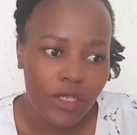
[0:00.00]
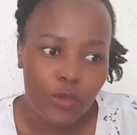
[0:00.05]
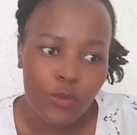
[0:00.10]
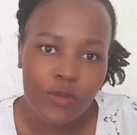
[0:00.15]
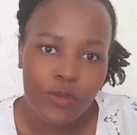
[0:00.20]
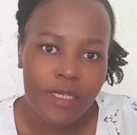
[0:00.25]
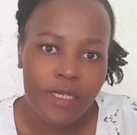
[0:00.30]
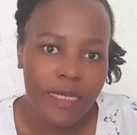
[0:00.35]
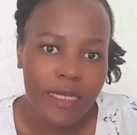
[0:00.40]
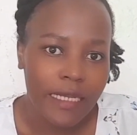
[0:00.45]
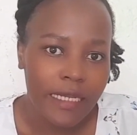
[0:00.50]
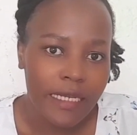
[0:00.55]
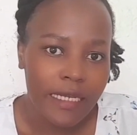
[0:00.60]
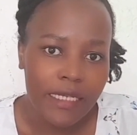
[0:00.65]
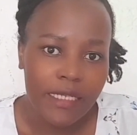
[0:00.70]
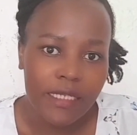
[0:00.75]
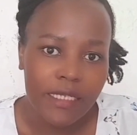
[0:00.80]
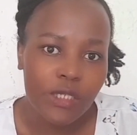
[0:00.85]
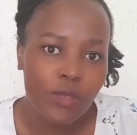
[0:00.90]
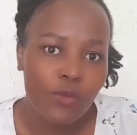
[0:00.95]
she was
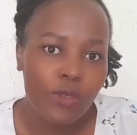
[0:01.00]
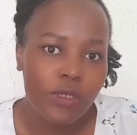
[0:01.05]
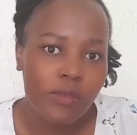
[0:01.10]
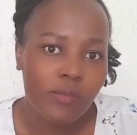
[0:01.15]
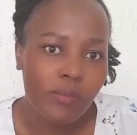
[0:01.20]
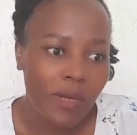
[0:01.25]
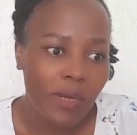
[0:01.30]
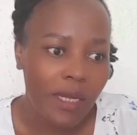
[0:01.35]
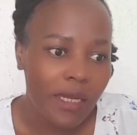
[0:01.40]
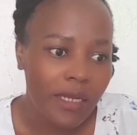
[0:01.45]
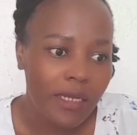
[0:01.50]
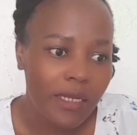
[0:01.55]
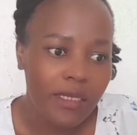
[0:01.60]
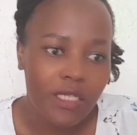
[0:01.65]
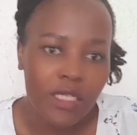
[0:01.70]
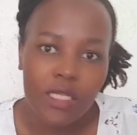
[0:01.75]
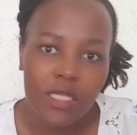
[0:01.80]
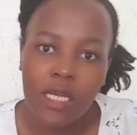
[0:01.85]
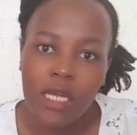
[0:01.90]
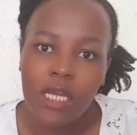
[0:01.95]
cleaning, she was paid,
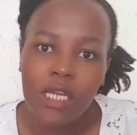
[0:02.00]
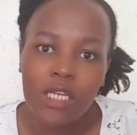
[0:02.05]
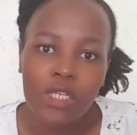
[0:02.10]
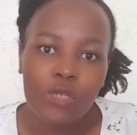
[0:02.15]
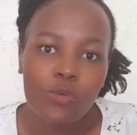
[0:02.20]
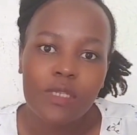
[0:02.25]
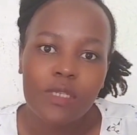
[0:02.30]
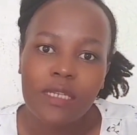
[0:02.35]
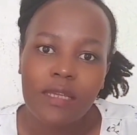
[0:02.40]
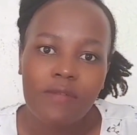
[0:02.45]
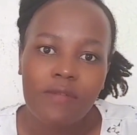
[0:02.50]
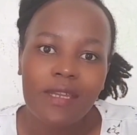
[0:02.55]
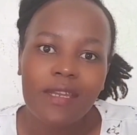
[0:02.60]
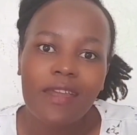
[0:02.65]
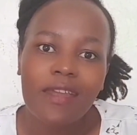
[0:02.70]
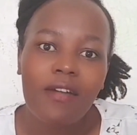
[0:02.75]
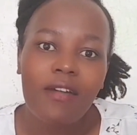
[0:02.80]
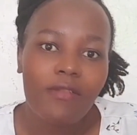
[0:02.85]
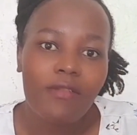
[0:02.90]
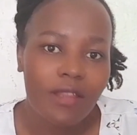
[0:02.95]
she was given
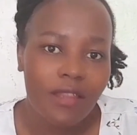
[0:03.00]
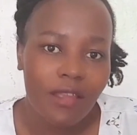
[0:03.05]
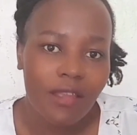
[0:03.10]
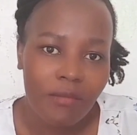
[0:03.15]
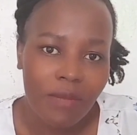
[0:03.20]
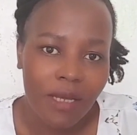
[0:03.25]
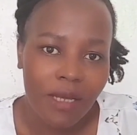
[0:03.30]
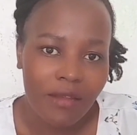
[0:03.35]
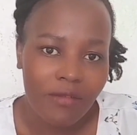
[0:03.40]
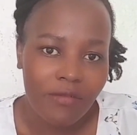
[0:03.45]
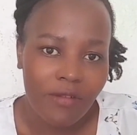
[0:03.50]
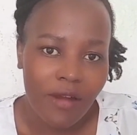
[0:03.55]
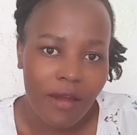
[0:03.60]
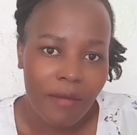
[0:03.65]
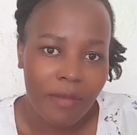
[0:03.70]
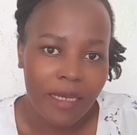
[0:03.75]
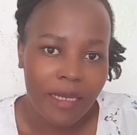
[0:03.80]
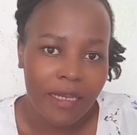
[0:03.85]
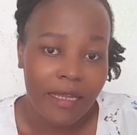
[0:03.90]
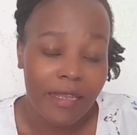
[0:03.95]
everything by the
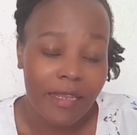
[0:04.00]
family,